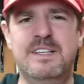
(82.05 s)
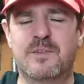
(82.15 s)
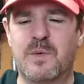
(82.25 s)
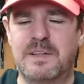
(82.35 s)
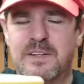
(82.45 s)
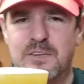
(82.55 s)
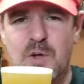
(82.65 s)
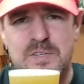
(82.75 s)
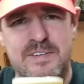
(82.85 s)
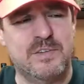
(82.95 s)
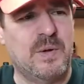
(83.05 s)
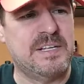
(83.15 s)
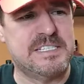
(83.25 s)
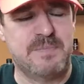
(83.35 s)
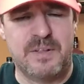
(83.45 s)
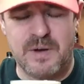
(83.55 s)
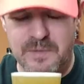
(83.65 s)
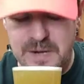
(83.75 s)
Give a quick little nose, even though I can smell it